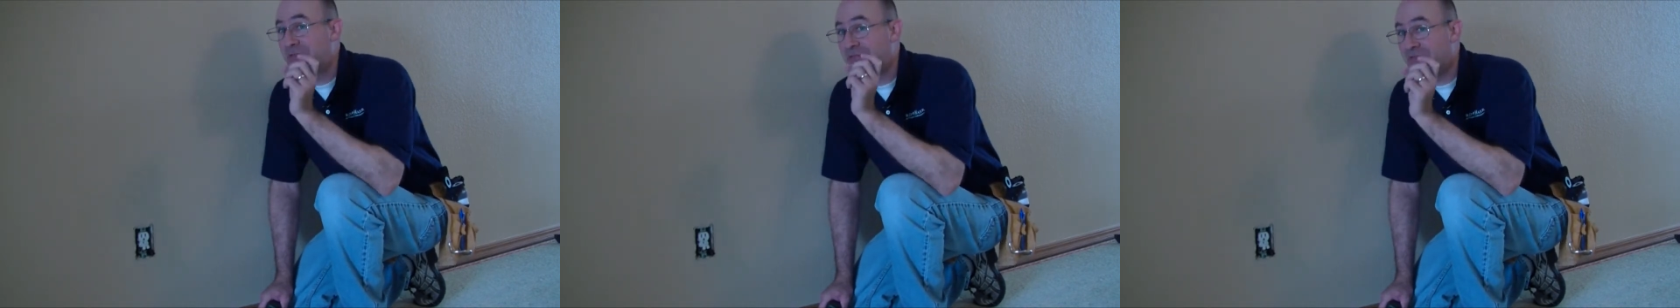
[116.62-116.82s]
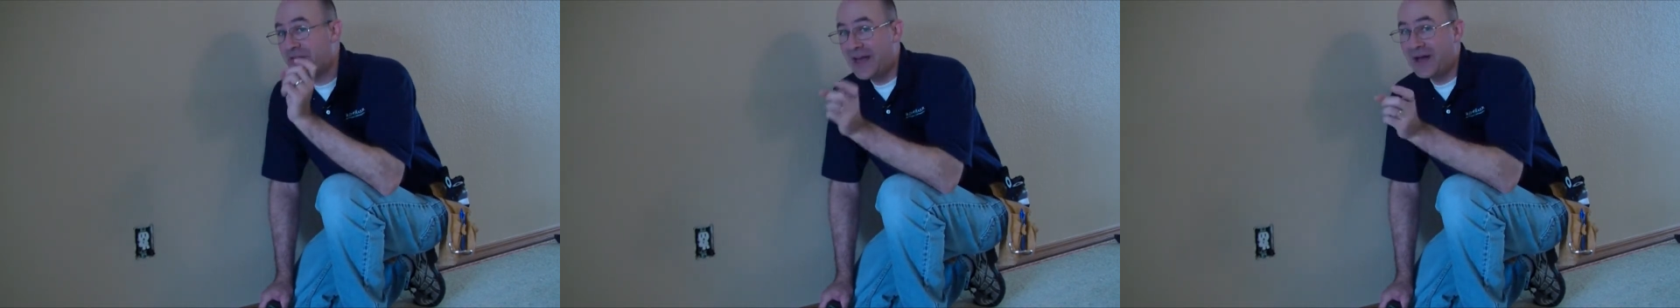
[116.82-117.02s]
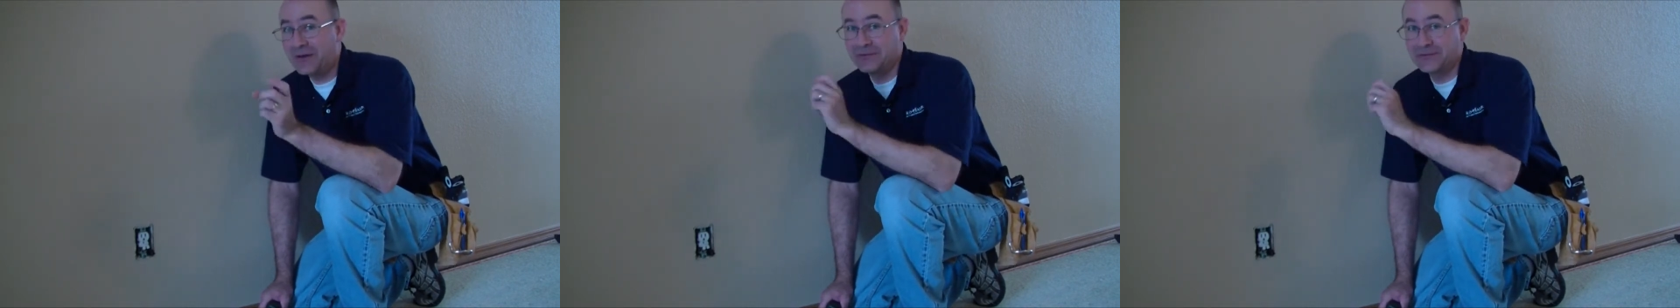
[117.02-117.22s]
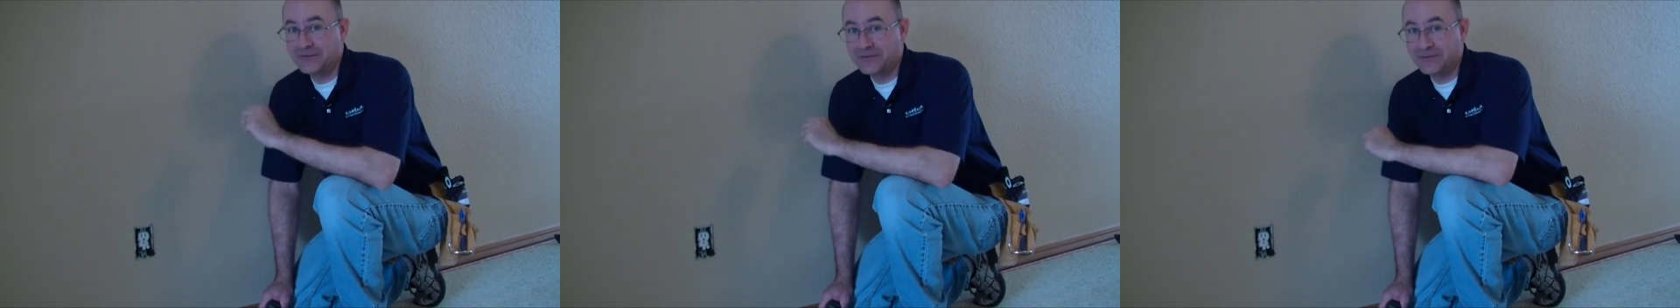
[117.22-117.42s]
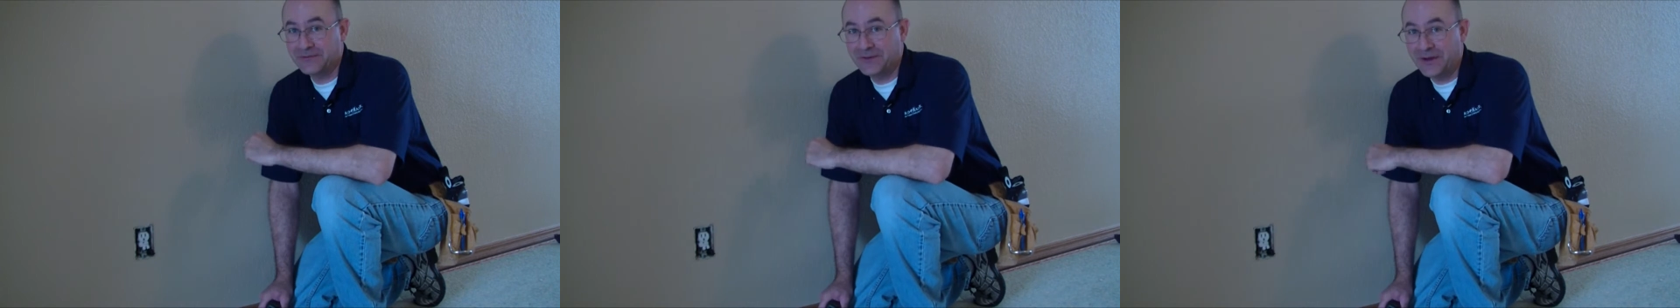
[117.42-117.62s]

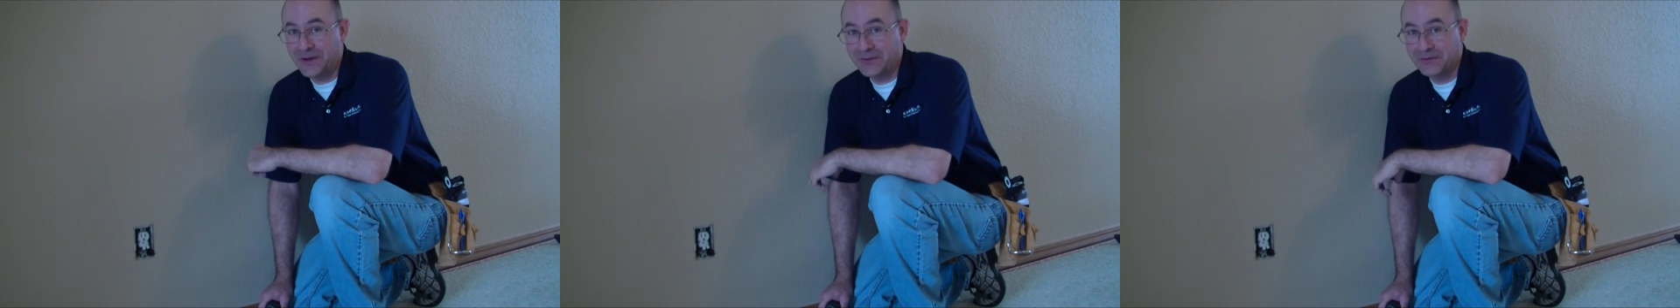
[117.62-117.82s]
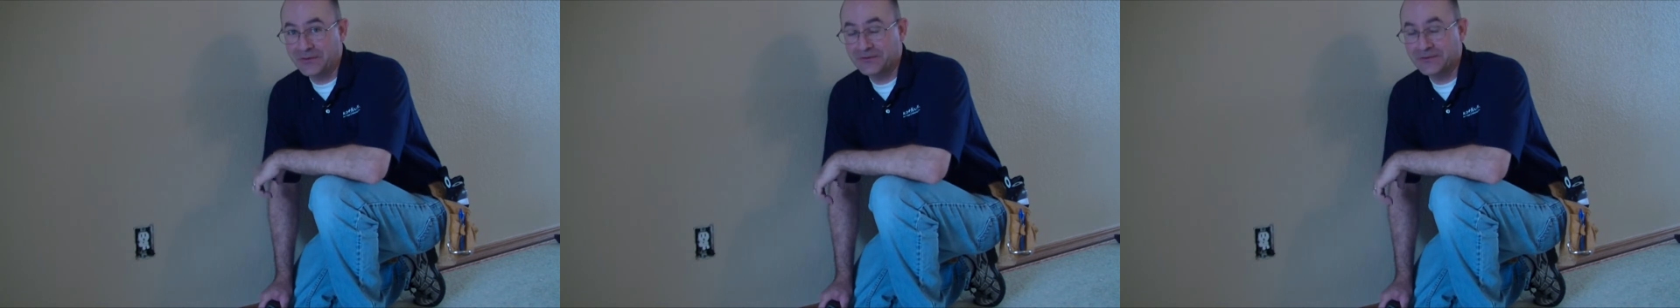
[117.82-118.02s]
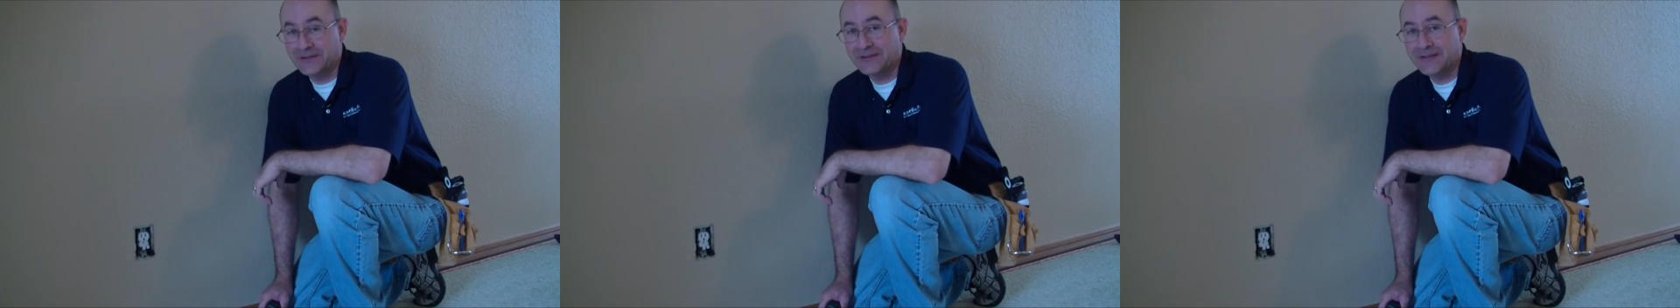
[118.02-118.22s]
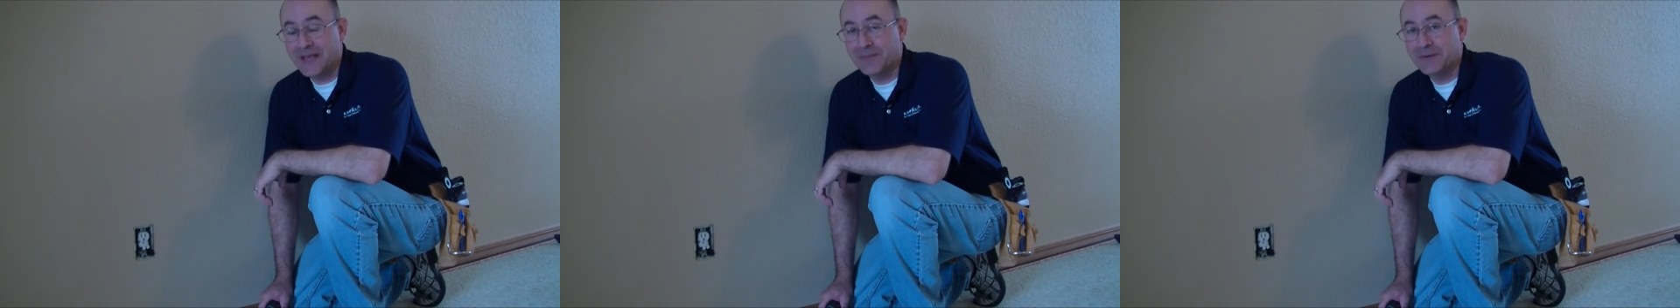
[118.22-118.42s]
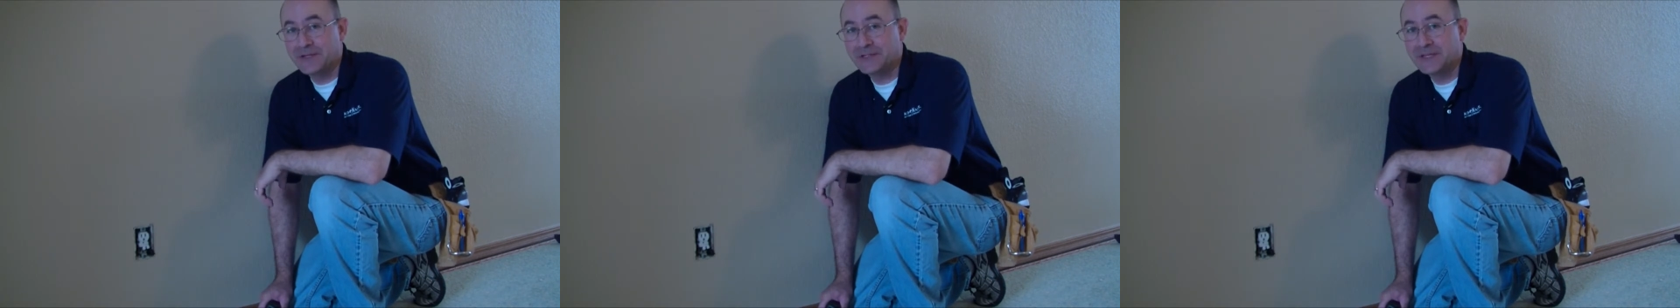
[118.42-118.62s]
thousands of dollars in
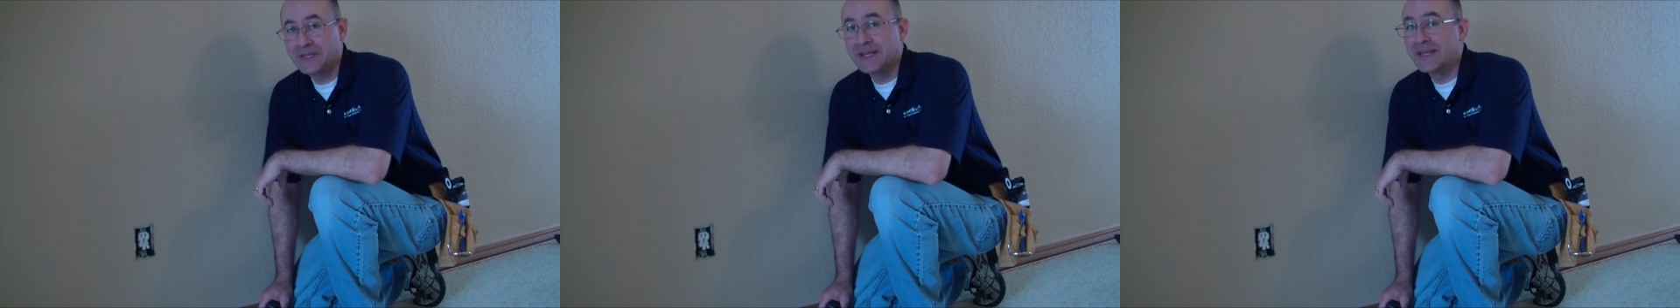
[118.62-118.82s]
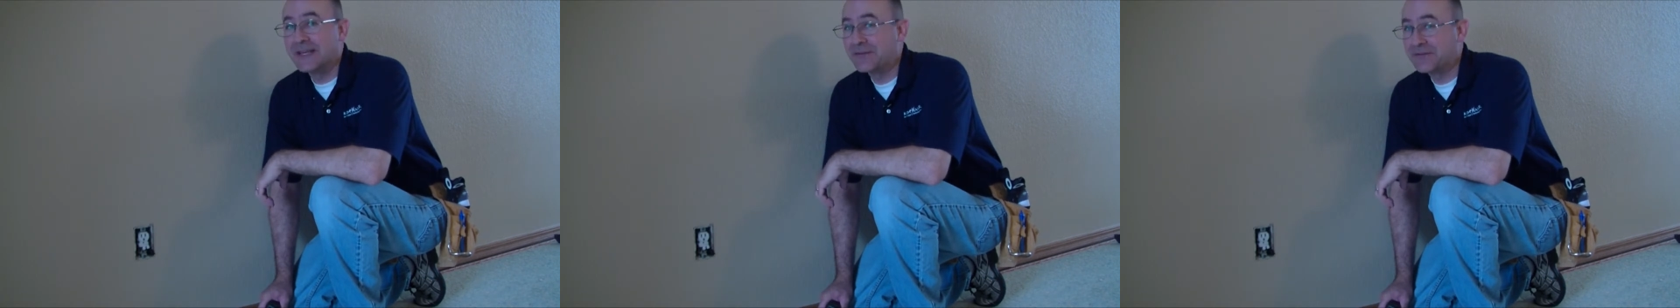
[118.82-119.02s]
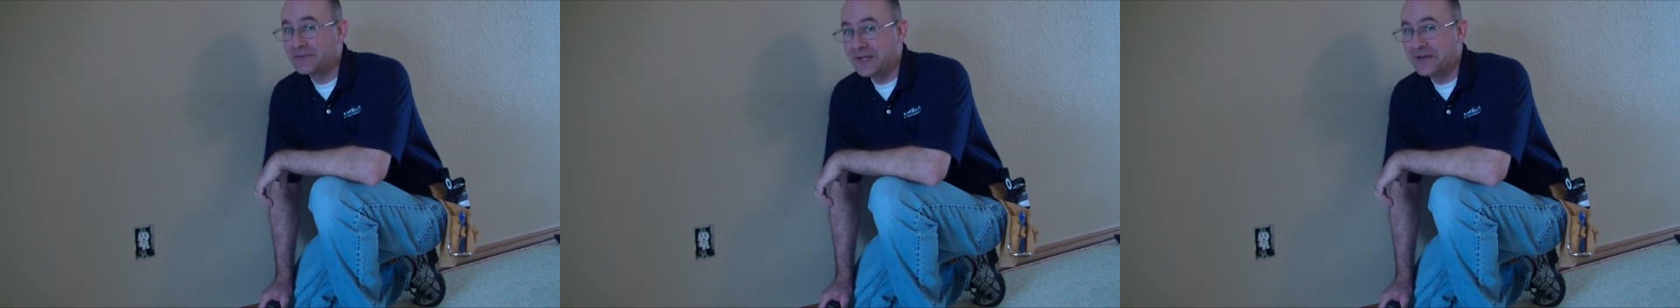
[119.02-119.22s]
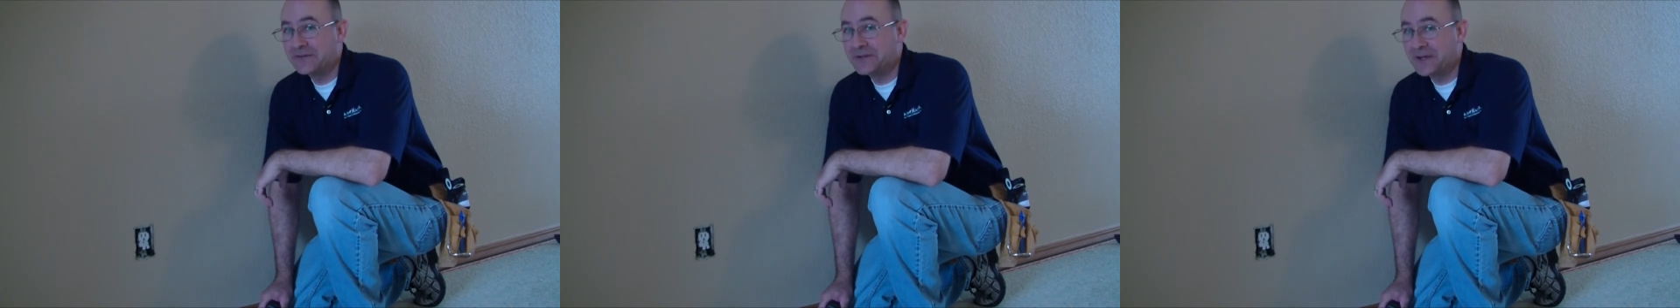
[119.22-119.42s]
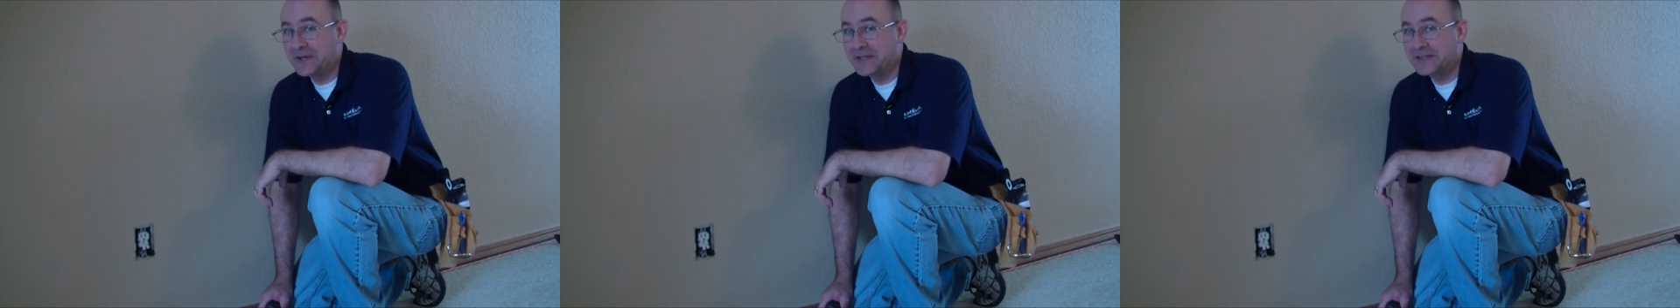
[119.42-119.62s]
damage if
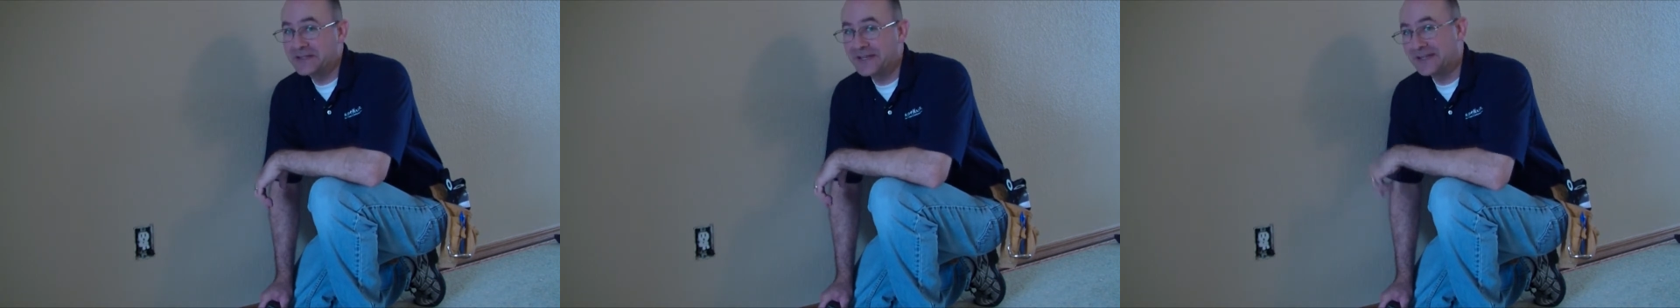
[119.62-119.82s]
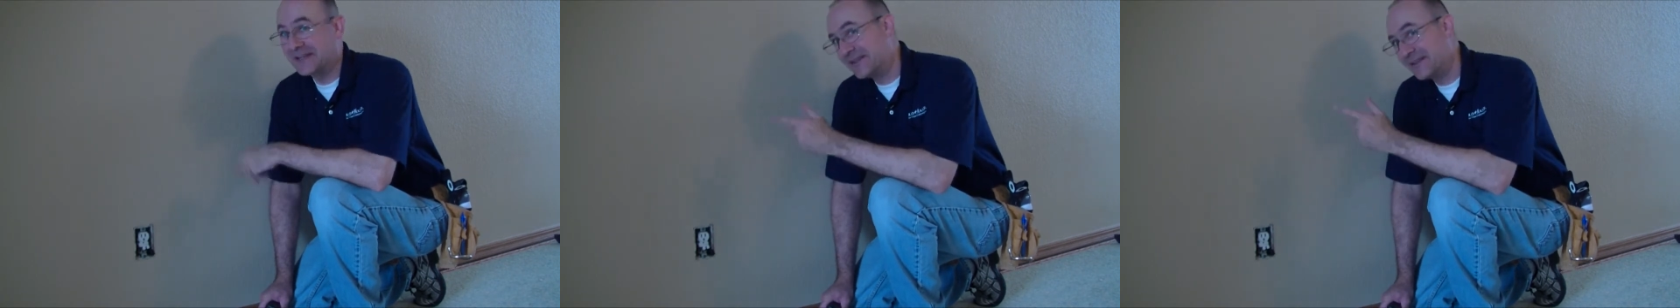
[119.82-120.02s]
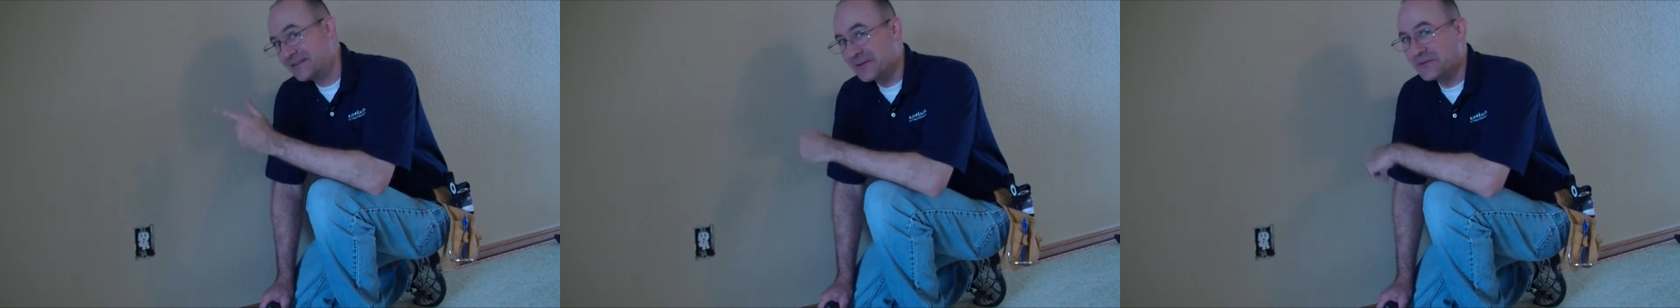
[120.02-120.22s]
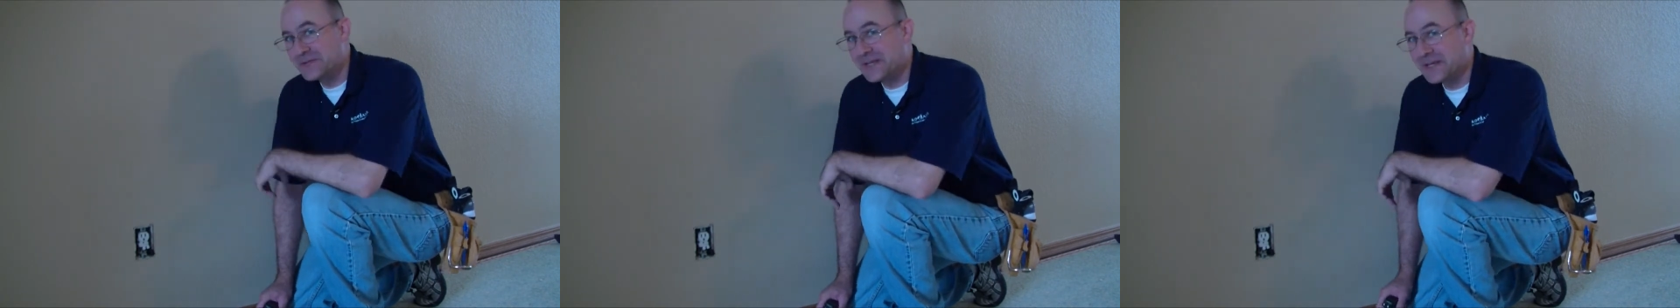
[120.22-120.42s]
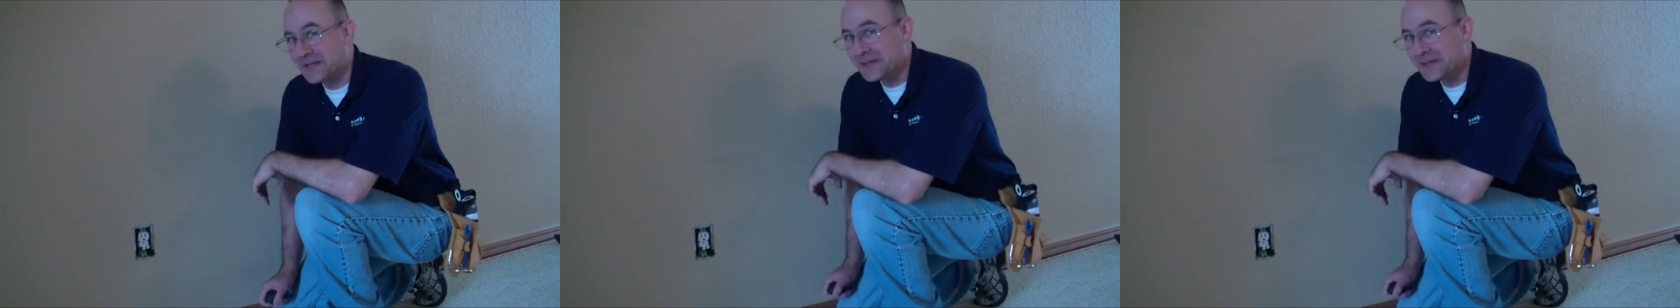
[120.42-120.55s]
left unattended. Let's go take a